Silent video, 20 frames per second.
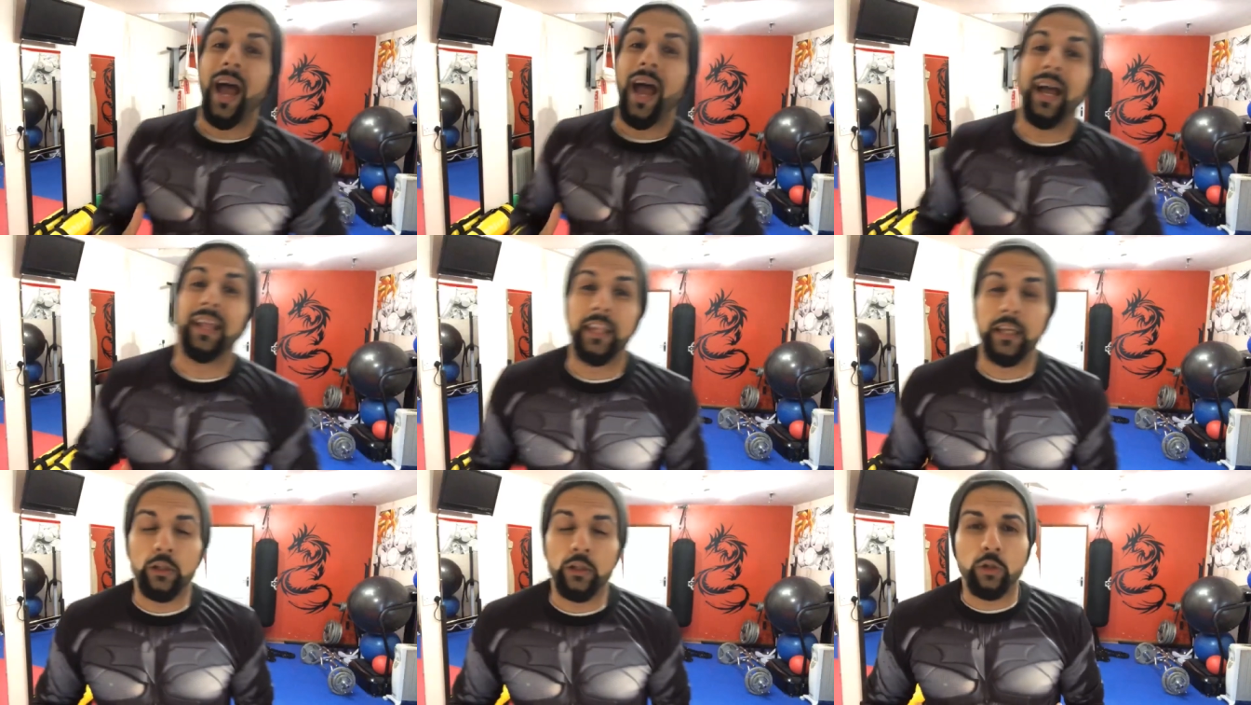
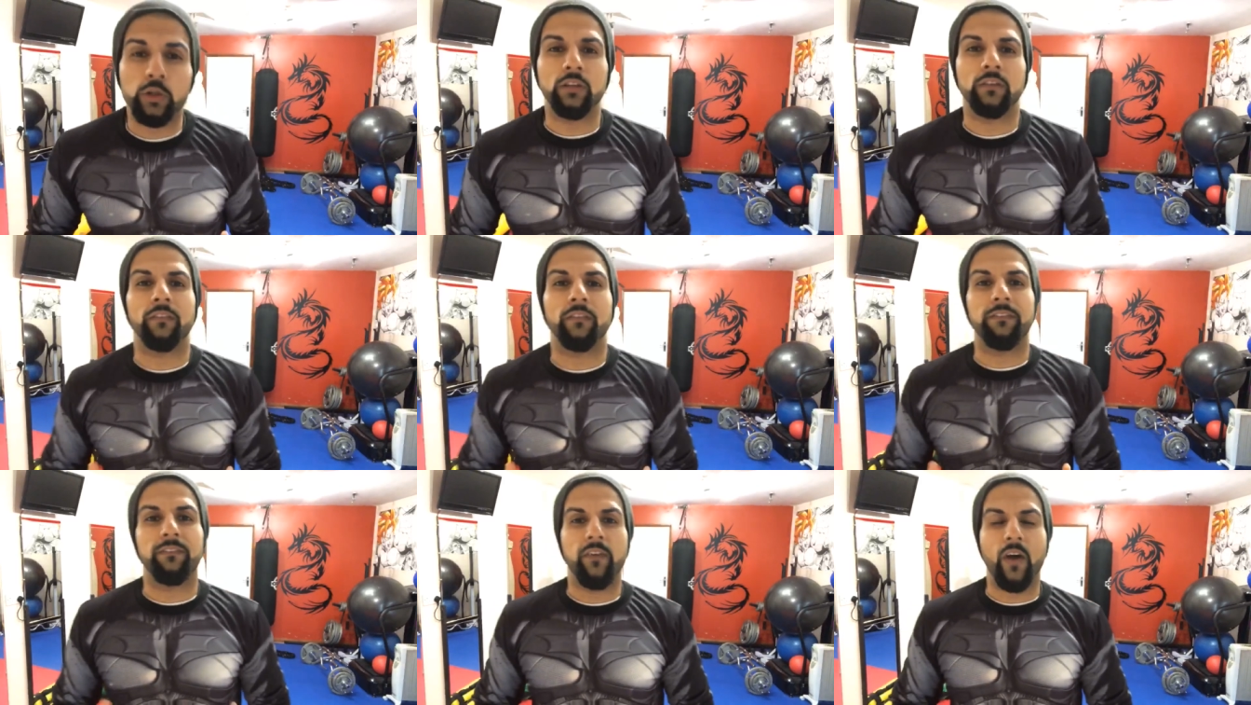and they
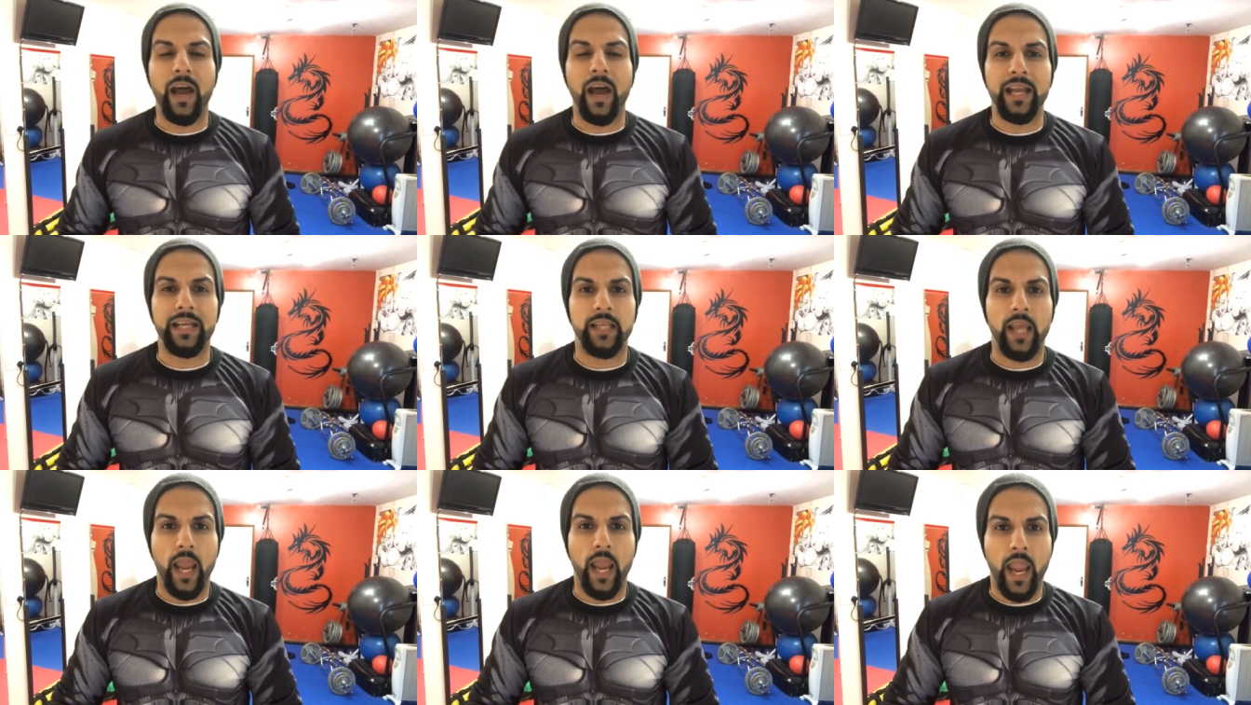couldn't
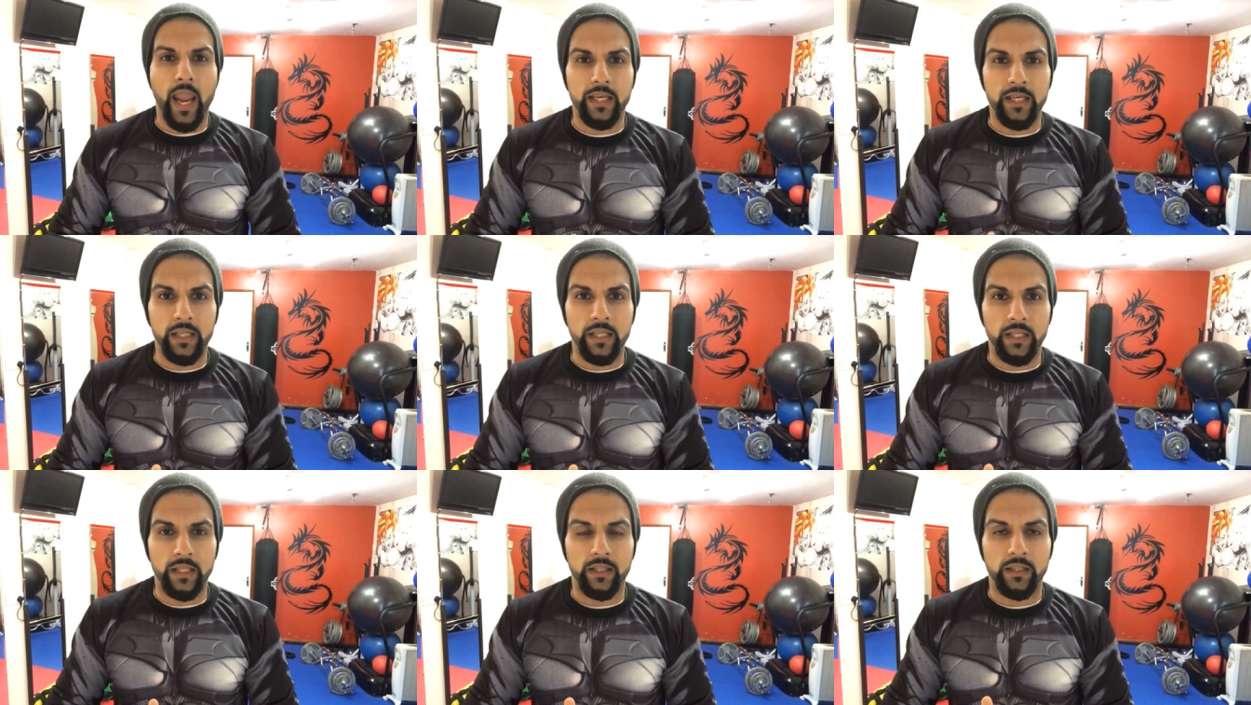find
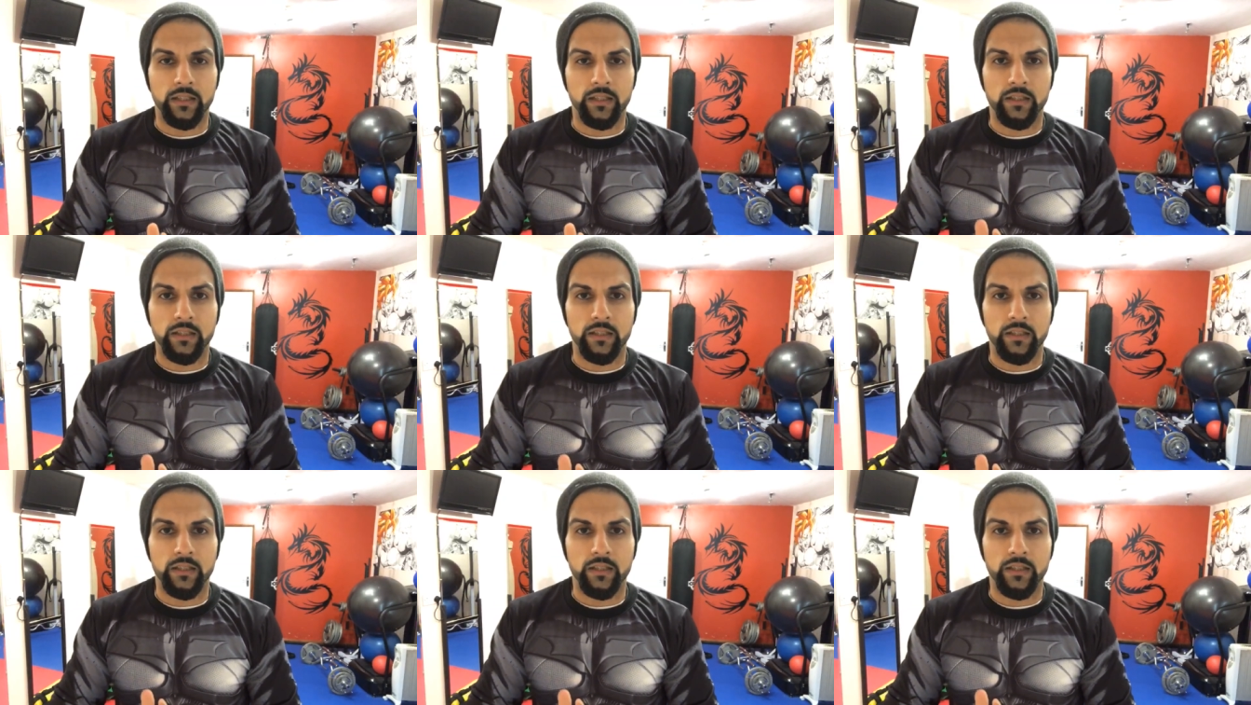any.